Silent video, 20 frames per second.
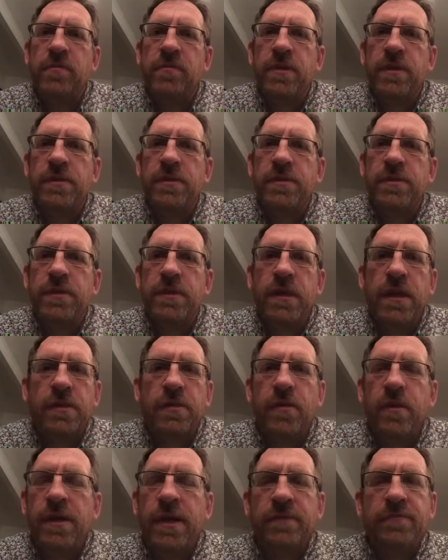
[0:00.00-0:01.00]
This, you
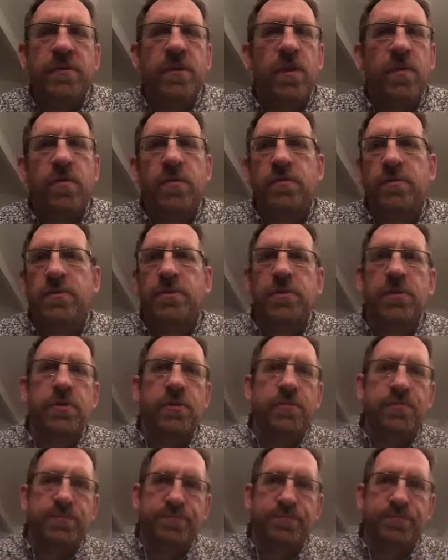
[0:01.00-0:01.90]
only have to go on to